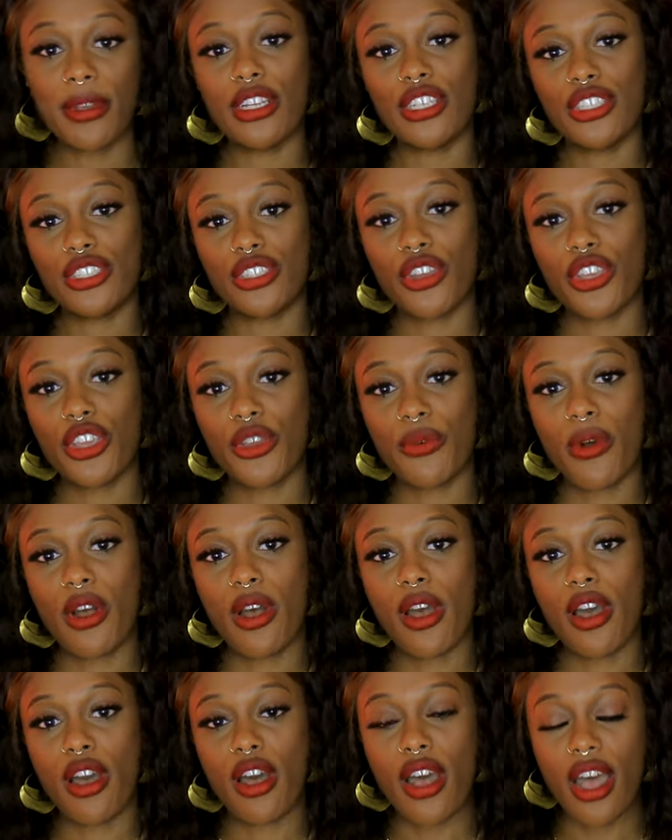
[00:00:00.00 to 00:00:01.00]
gonna show you
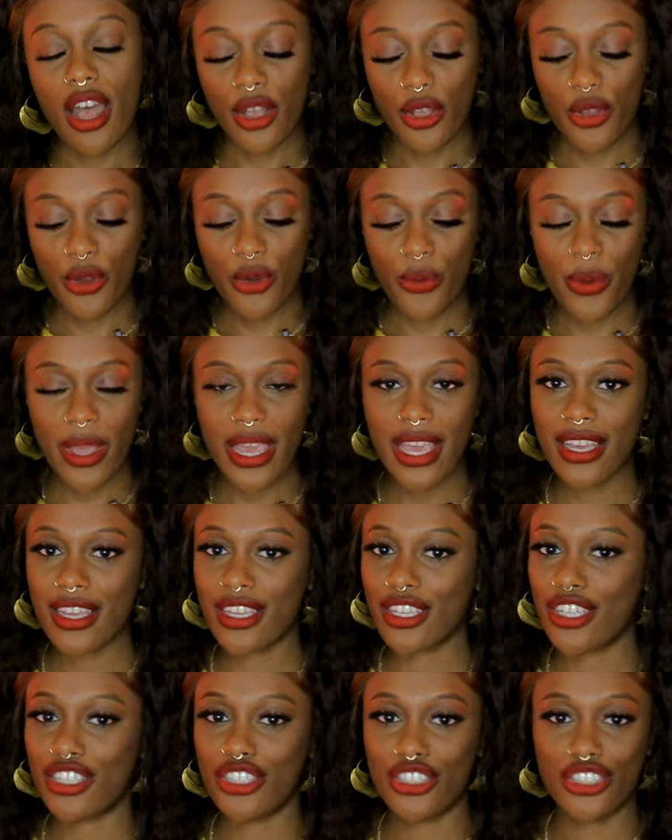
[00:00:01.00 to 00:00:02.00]
all a
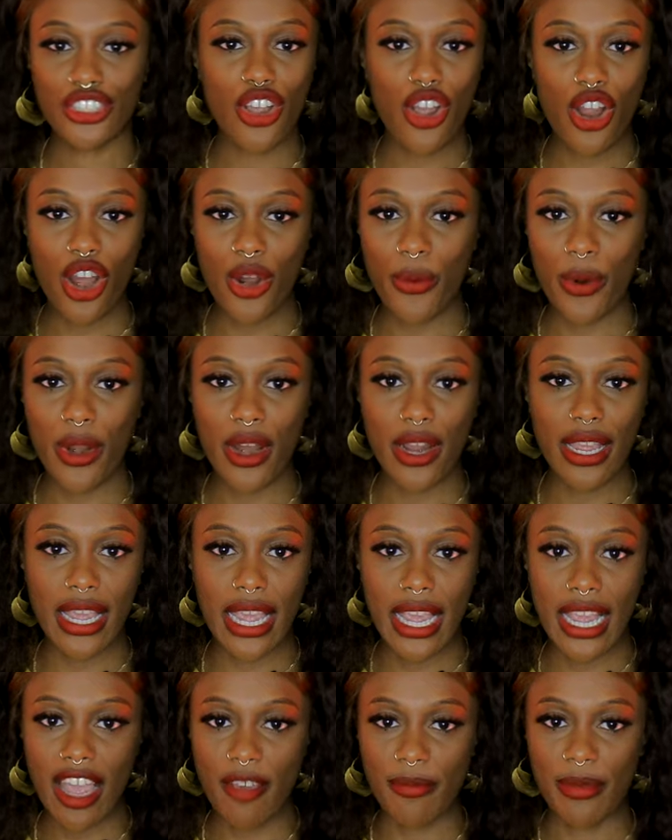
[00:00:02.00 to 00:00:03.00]
quick jar
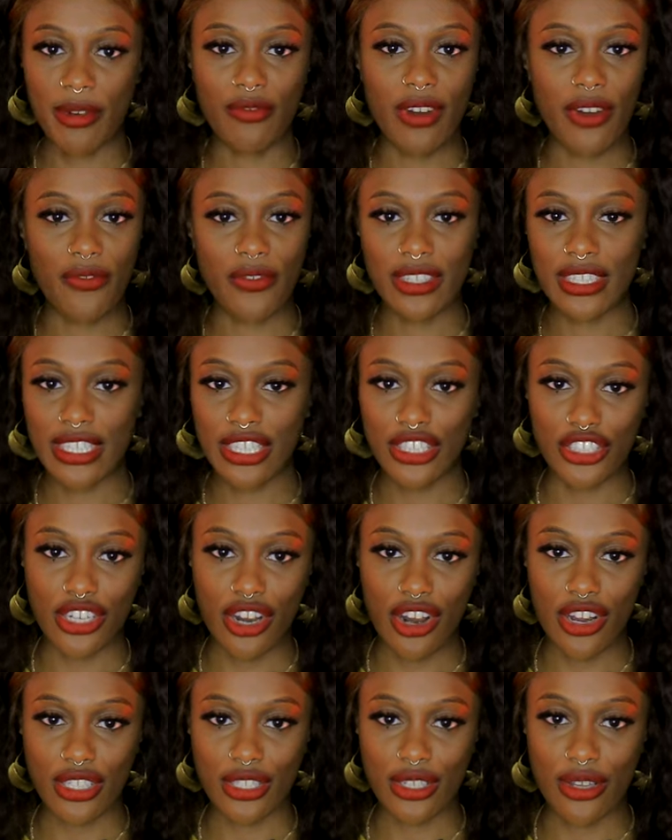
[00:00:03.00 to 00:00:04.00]
working. I've been referencing
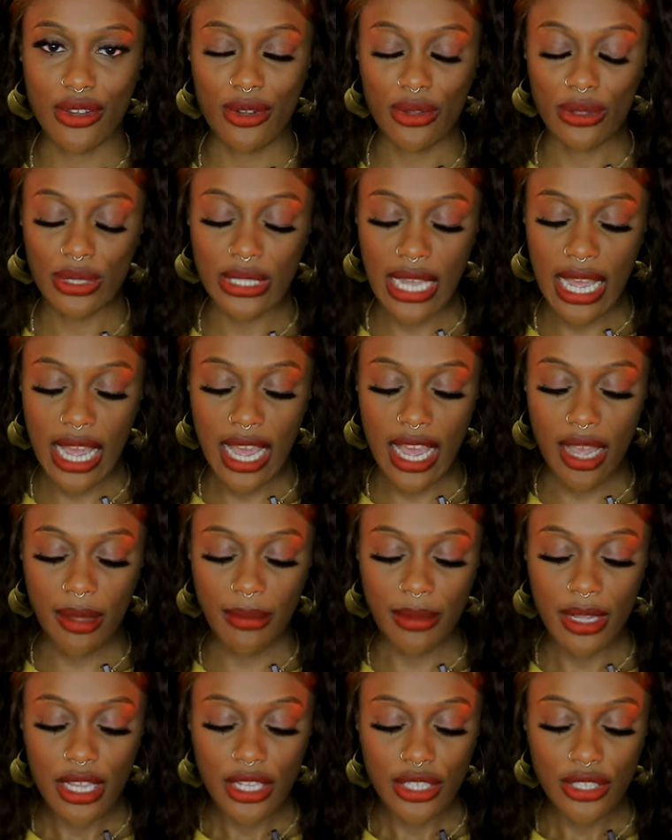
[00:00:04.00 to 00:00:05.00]
jars the whole time.
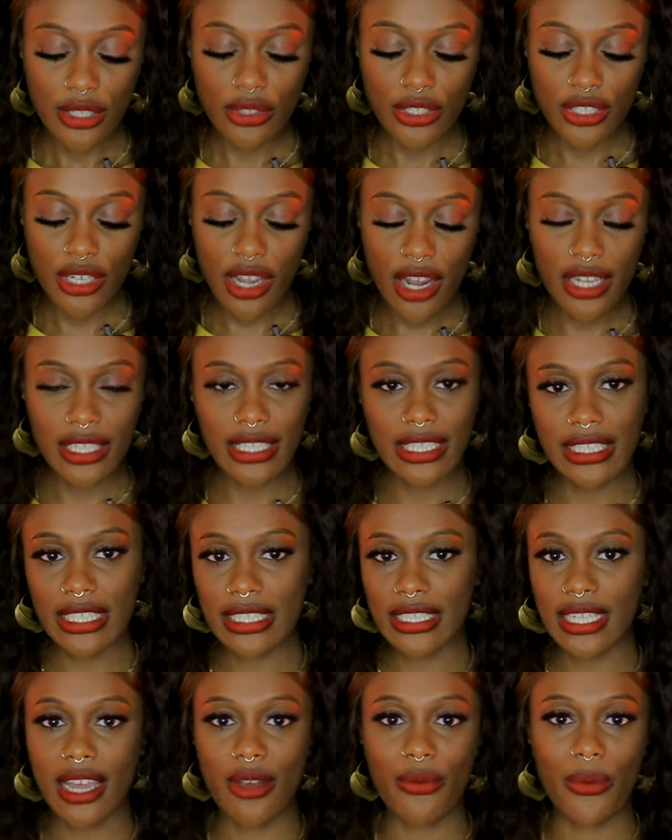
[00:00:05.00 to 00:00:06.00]
So jars is
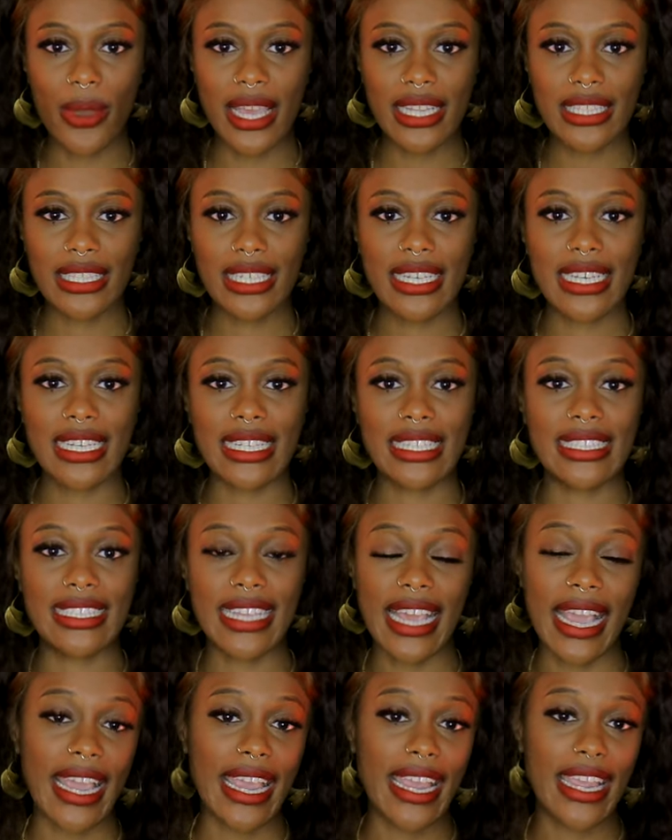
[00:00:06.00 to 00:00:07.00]
just a way to
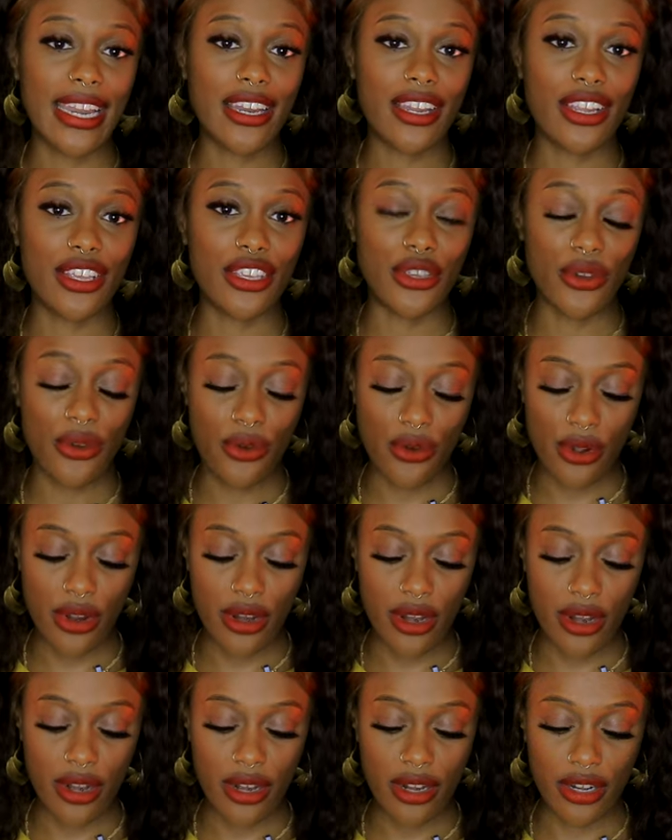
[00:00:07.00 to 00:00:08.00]
contain
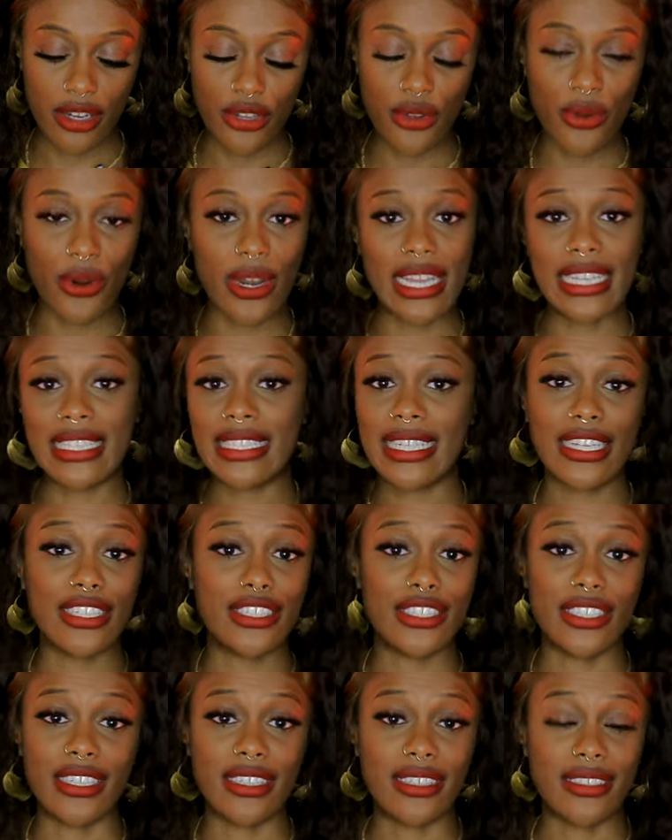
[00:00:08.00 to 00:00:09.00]
your, your
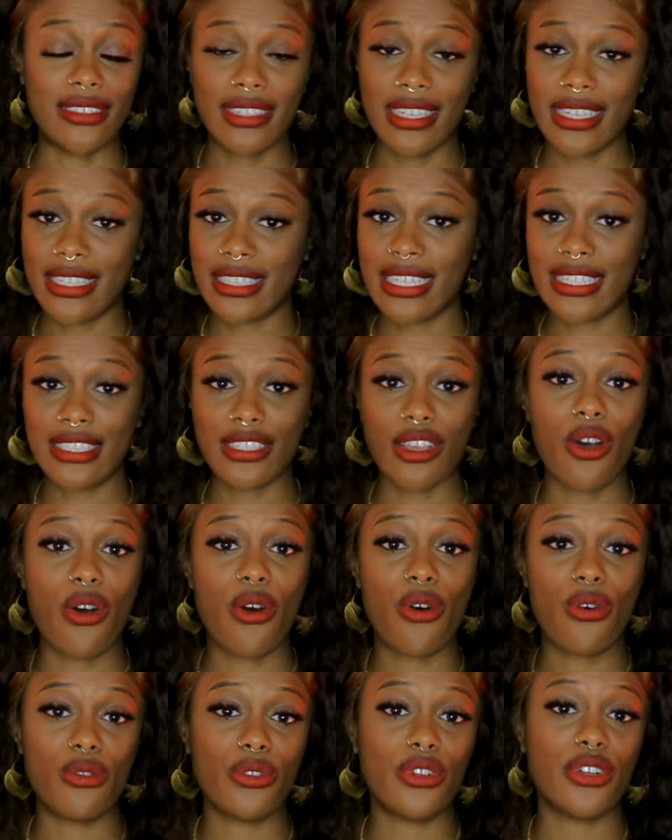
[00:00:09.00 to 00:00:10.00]
intention. It's, it's a
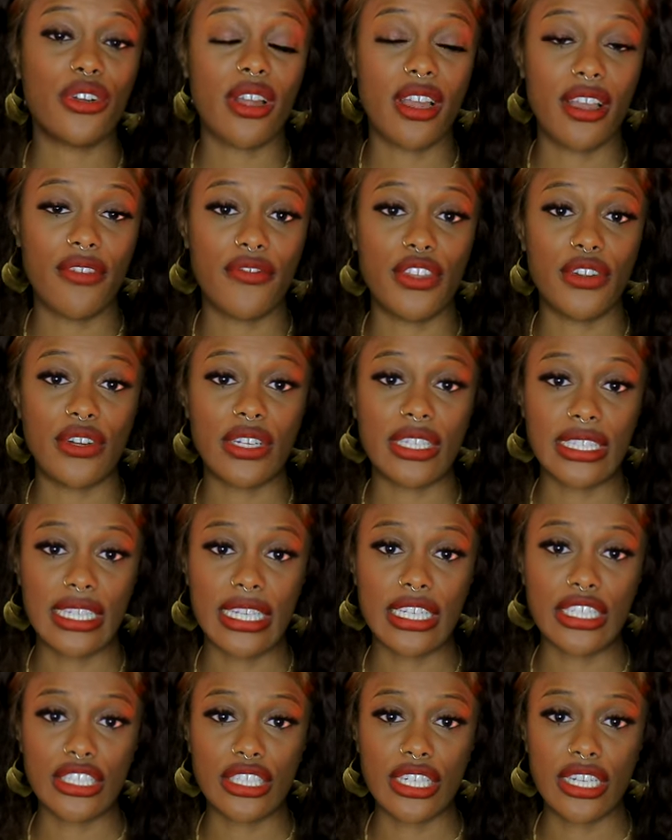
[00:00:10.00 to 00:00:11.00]
holder of your
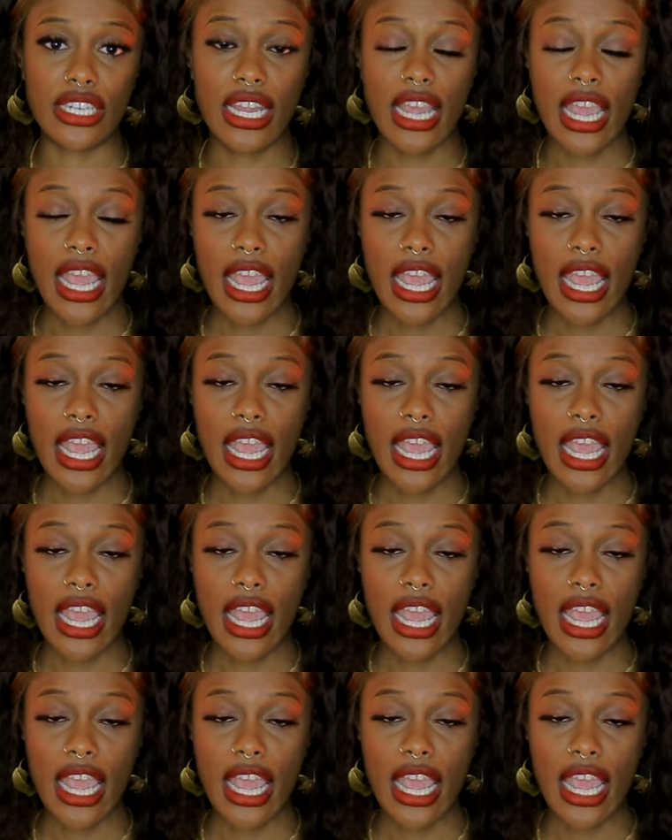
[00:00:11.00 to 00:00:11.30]
intention